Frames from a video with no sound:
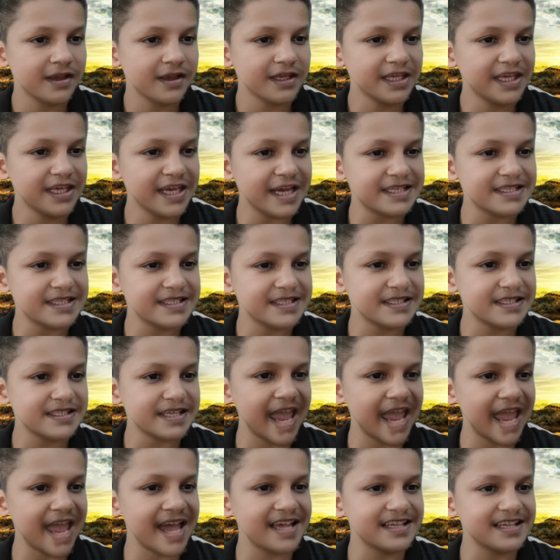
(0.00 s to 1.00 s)
gets
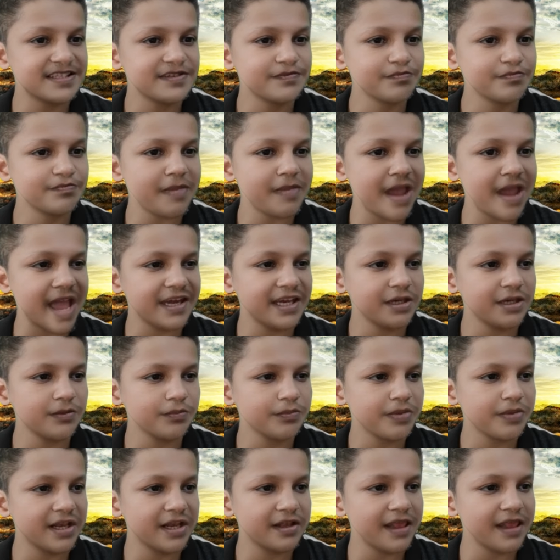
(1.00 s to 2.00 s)
as many
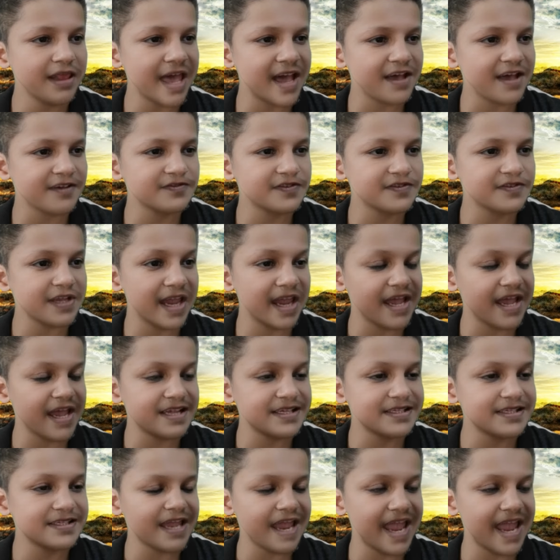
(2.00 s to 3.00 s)
big laughs
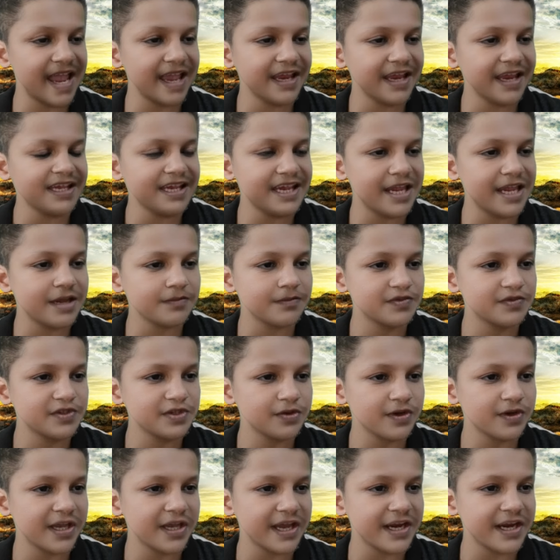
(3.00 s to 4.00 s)
as any M C
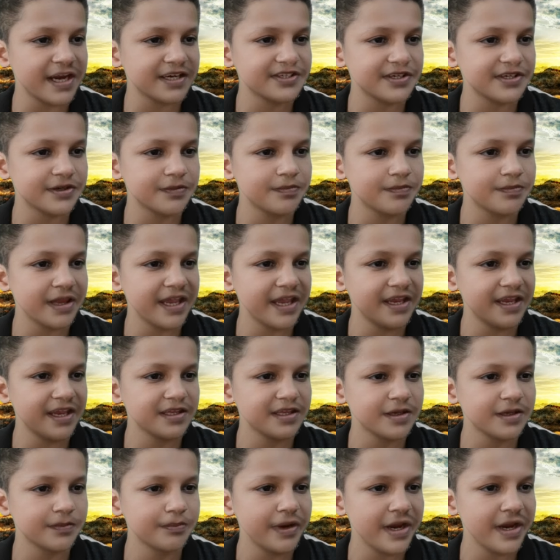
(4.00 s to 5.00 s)
U character playing
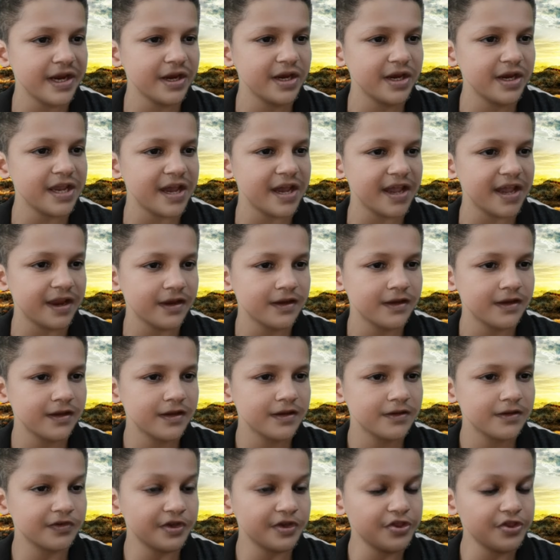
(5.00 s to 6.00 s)
the big guy
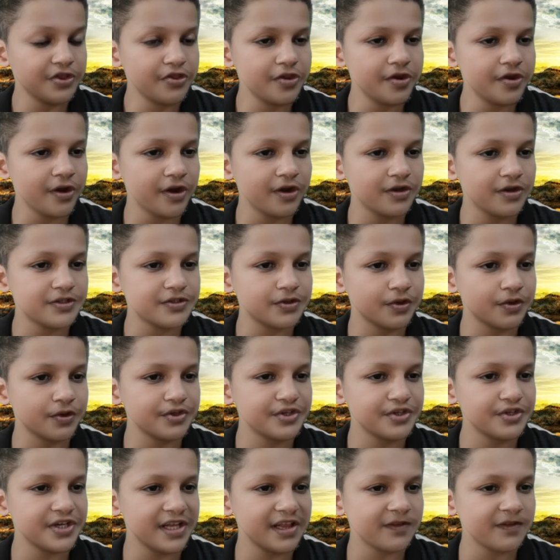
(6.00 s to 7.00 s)
with no
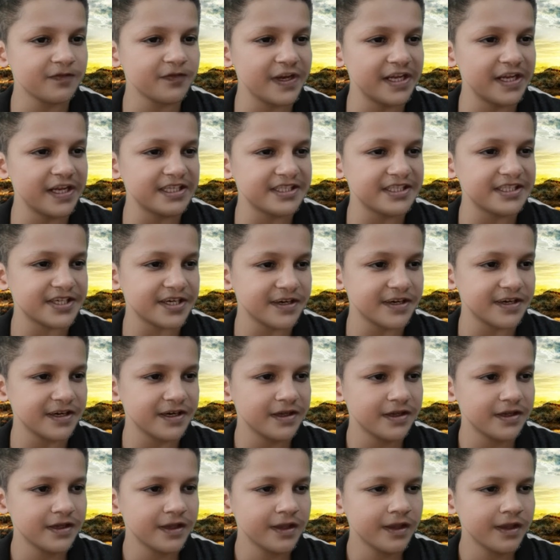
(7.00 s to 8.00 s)
social filter.
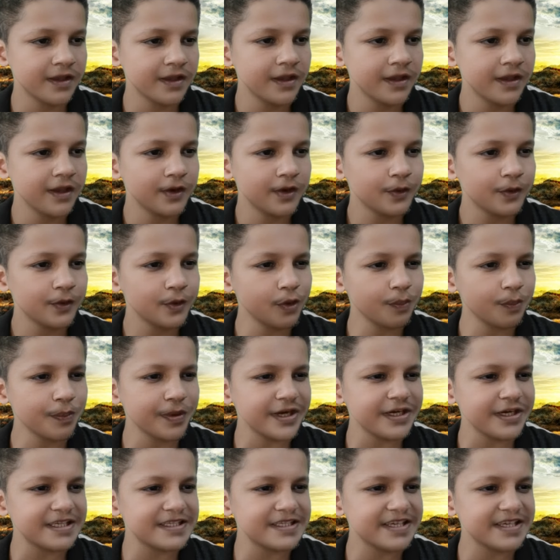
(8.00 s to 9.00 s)

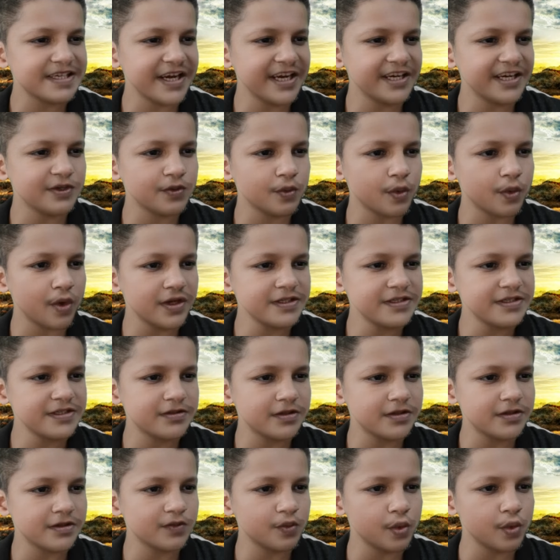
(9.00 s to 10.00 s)
Cooper does great
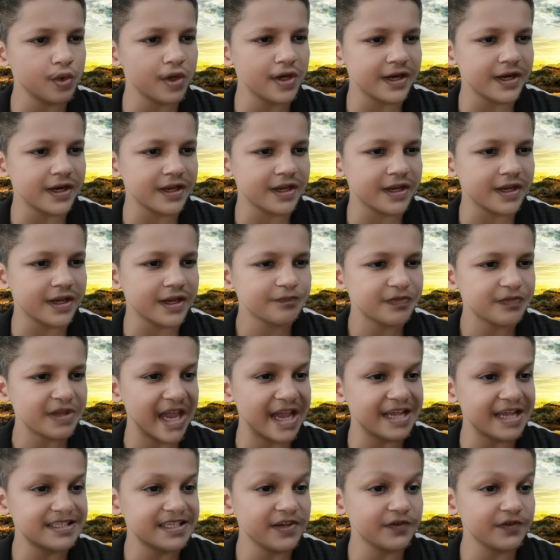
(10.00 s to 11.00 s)
voice work
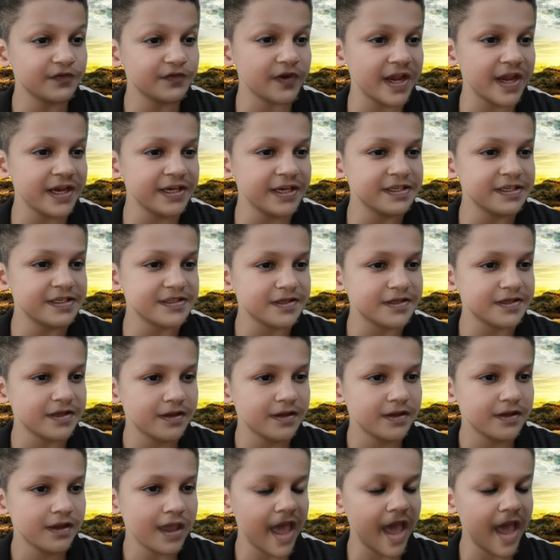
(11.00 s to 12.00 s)
as he finds
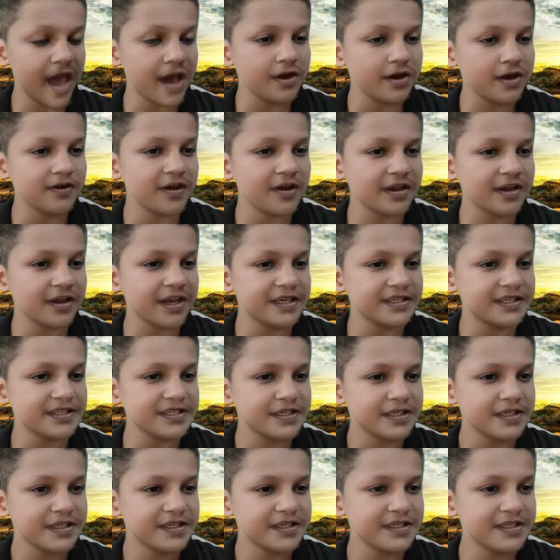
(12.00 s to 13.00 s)
how Rocket
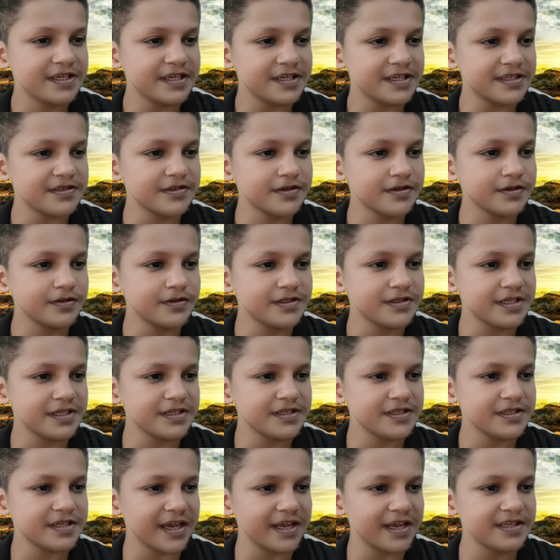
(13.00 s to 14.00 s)

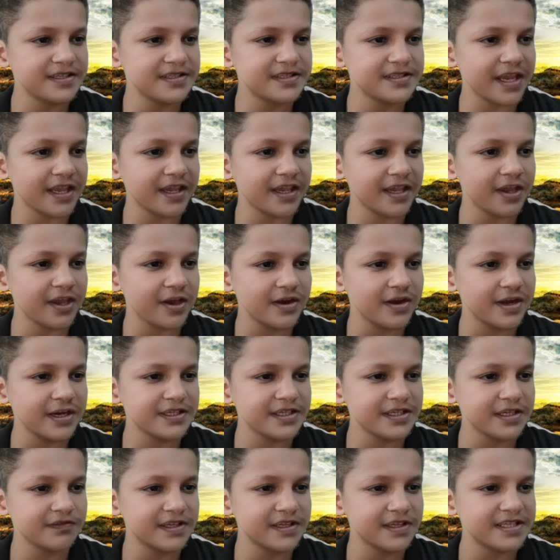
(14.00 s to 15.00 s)
disguises
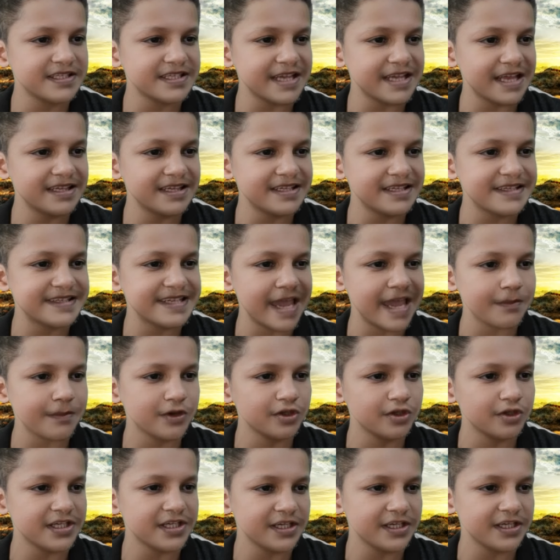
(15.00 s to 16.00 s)
insecurity with
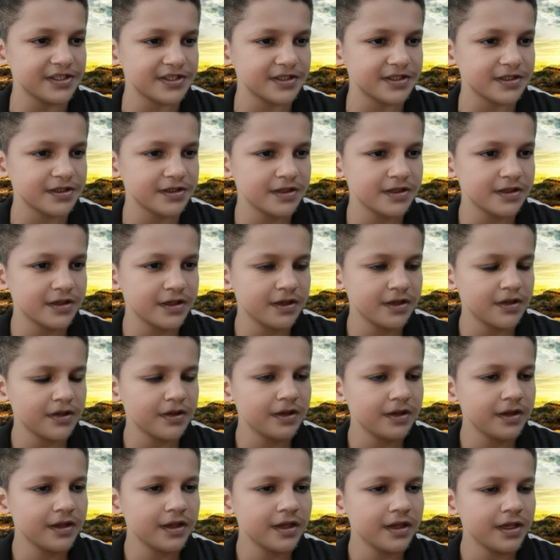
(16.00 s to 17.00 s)
self-sabotage.
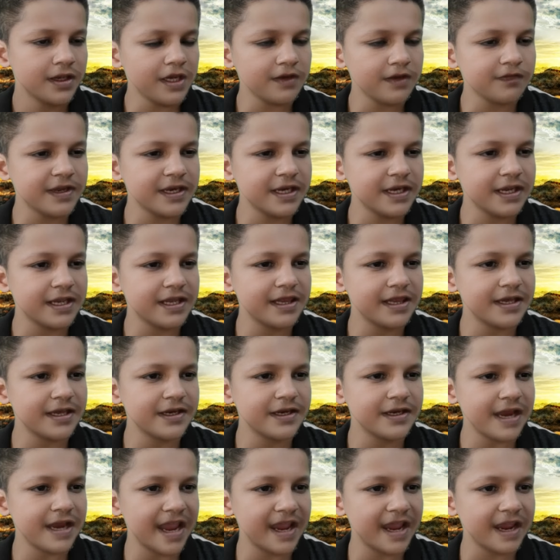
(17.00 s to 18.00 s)
Even
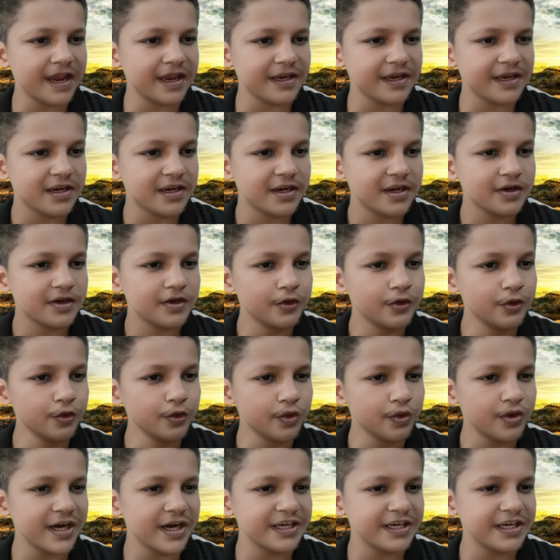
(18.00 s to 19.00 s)
Gillen and
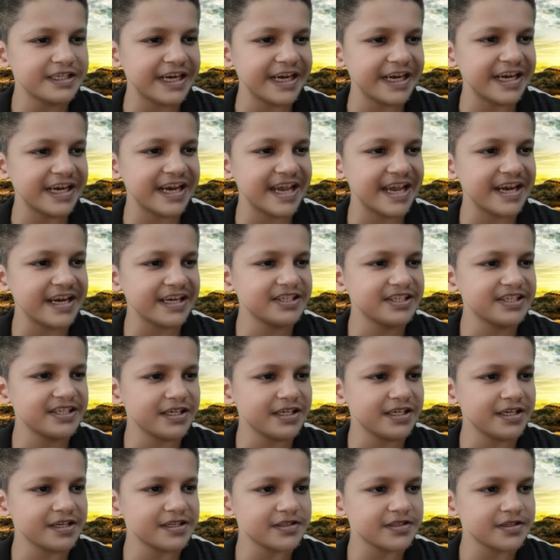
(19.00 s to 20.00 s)
Rooker take
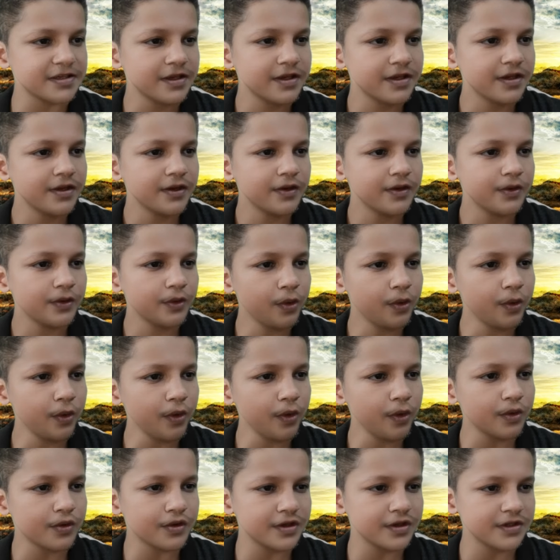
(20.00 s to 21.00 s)
characters
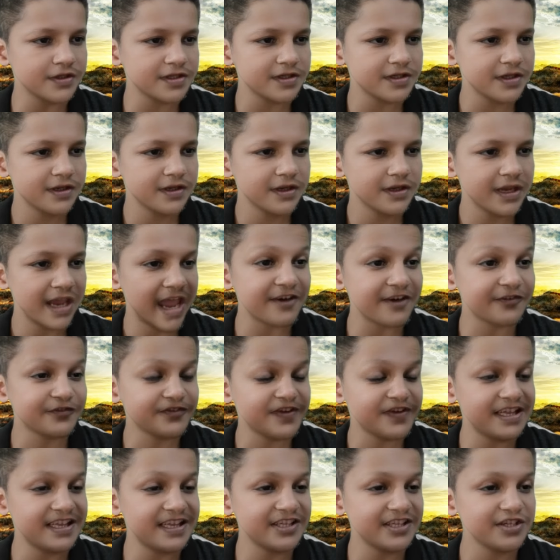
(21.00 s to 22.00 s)
who could have
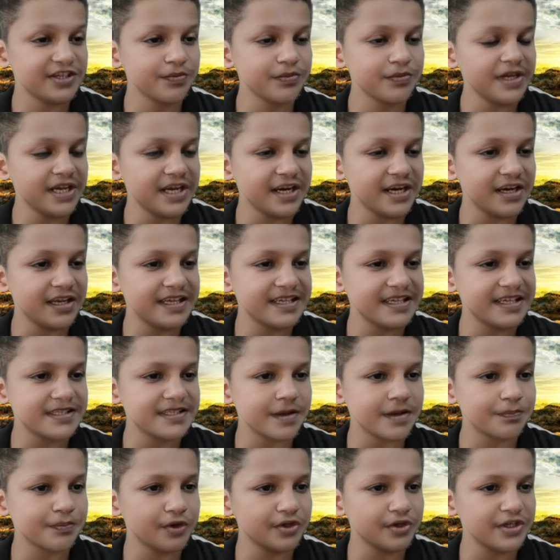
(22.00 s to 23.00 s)
felt merely
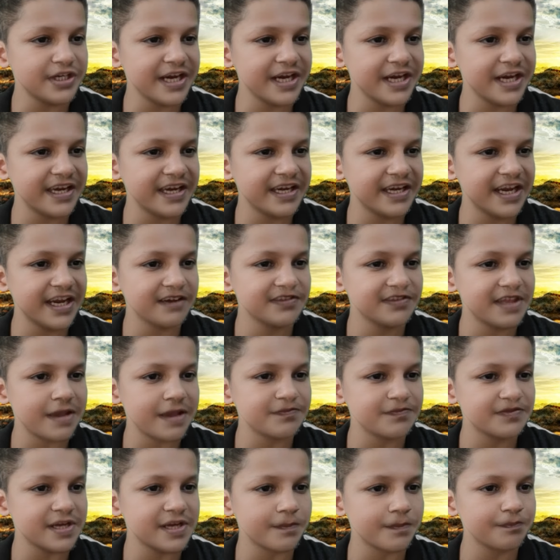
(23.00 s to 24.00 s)
supporting and give
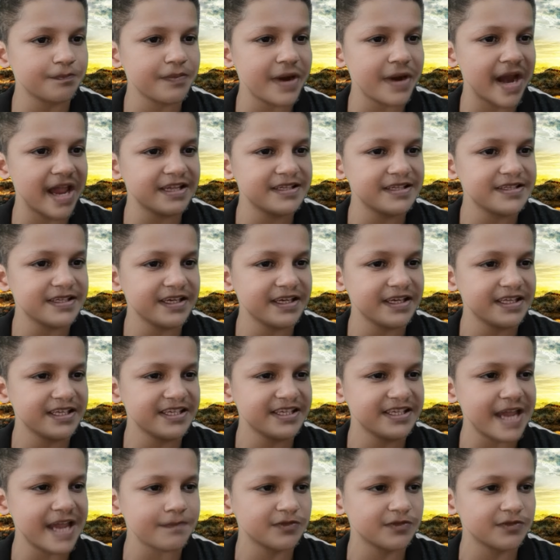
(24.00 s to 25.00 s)
them surprising
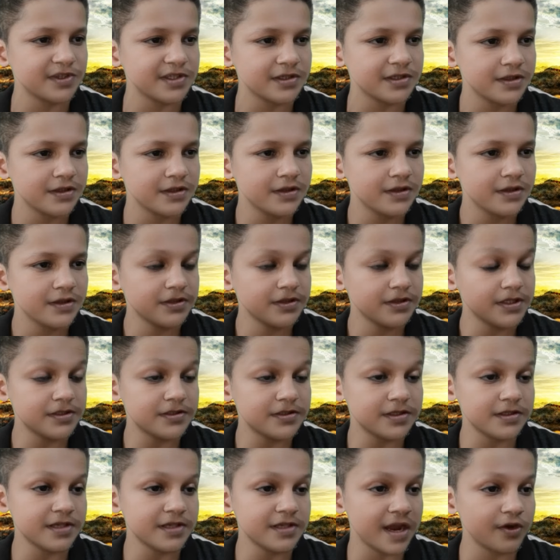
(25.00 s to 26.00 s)
depth.
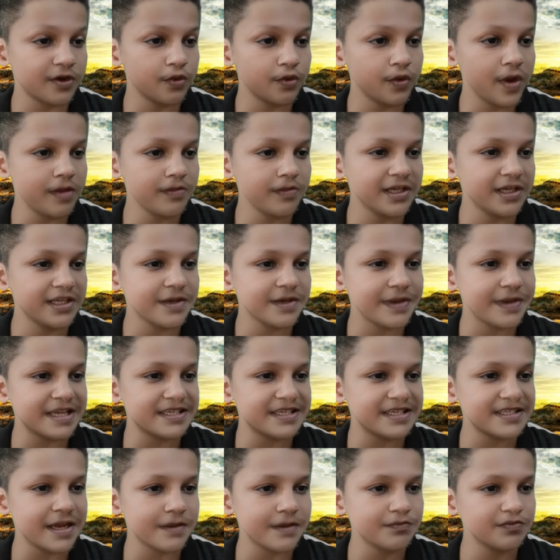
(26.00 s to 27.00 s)
This is arguably the
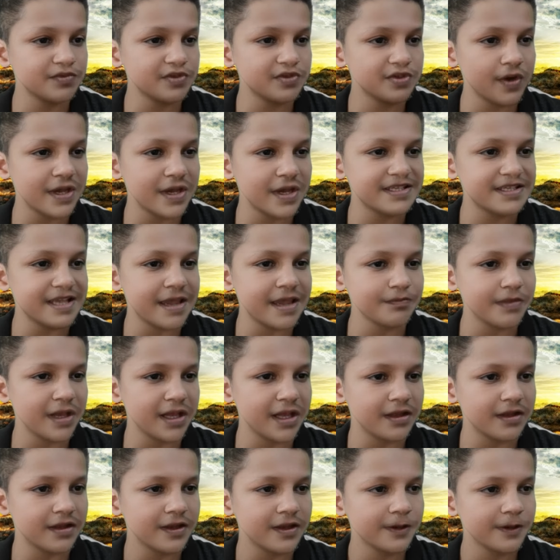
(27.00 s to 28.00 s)
best M C U ensemble.